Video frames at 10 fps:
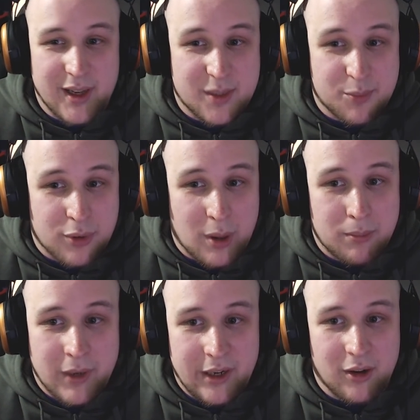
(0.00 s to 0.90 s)
it's
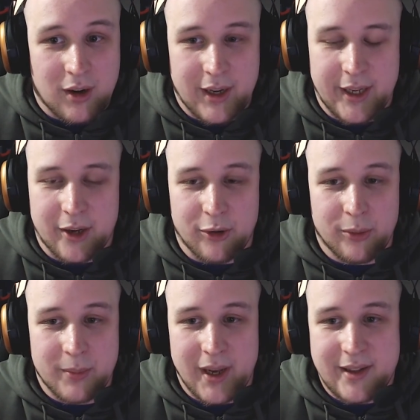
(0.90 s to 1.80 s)
probably not
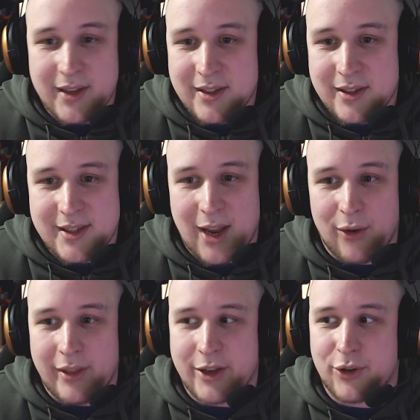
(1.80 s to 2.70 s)
legal. It doesn't
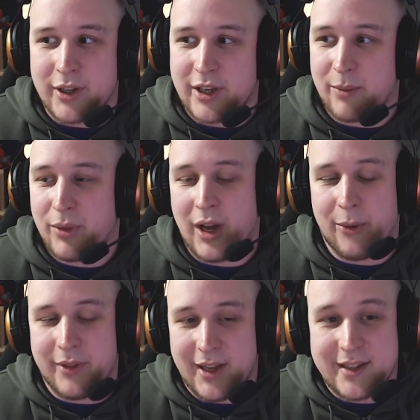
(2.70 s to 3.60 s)
sound like they're trying to
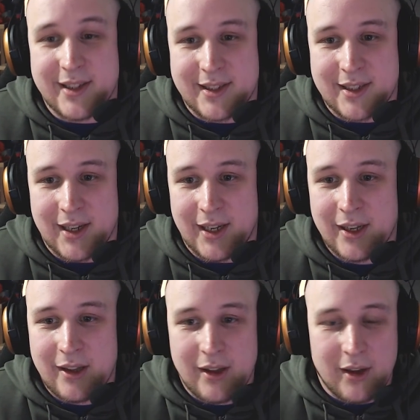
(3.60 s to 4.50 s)
comply with the SEC
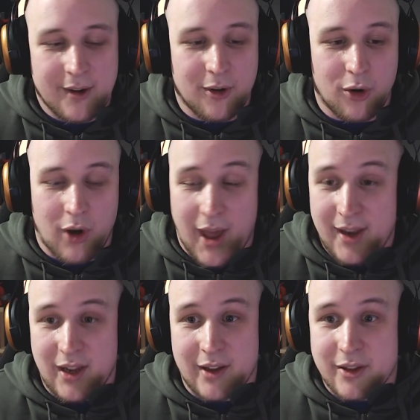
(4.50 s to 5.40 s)
or
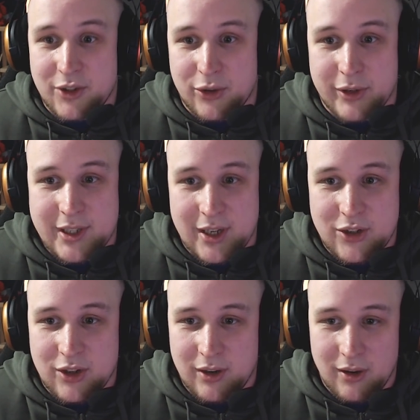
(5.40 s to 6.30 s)
any other
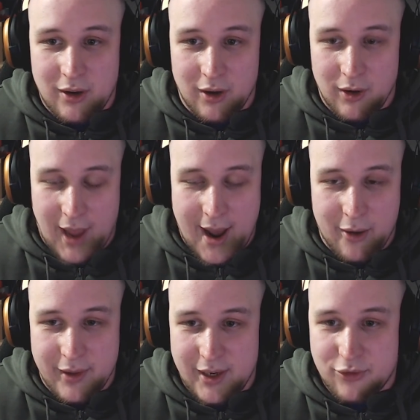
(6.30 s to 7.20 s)
jurisdiction on
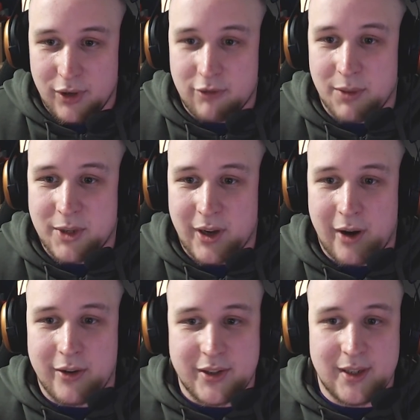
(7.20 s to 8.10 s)
how they treat
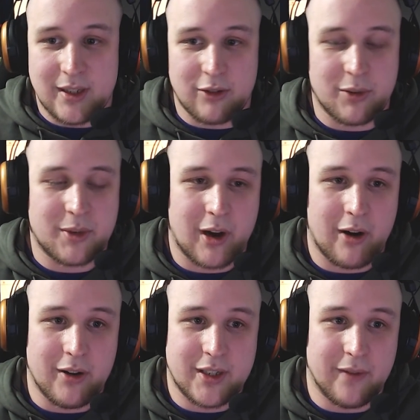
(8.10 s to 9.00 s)
cryptocurrencies and
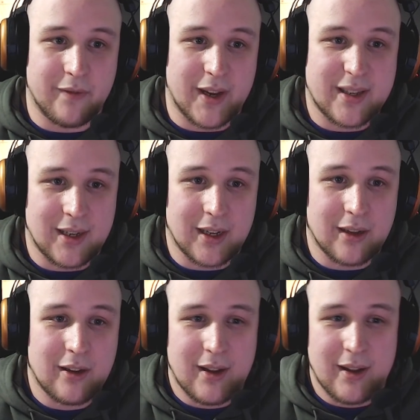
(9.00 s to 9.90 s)
cryptocurrency investing.